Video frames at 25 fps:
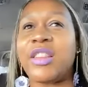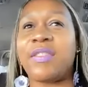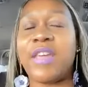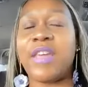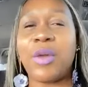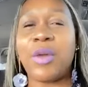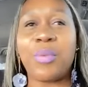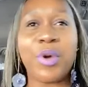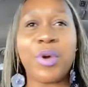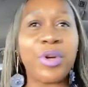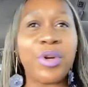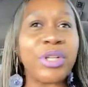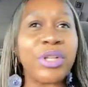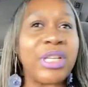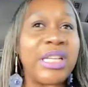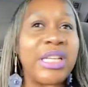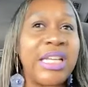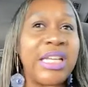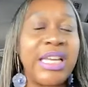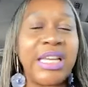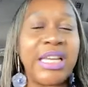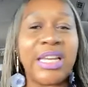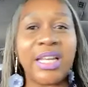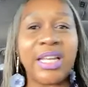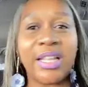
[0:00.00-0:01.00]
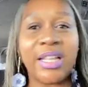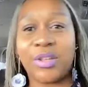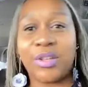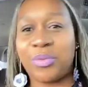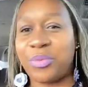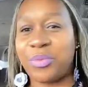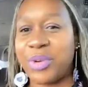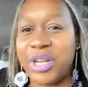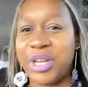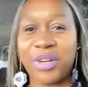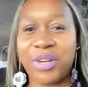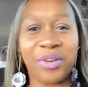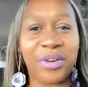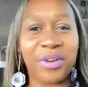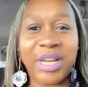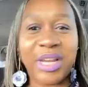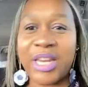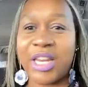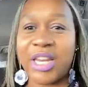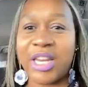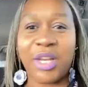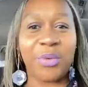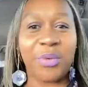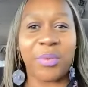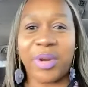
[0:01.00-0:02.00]
they weren't leading the reader
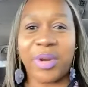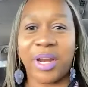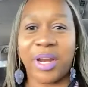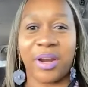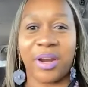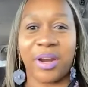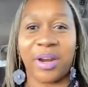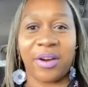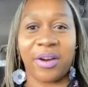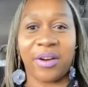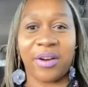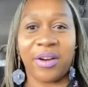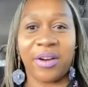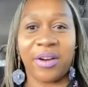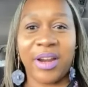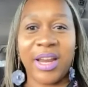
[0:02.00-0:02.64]
anywhere.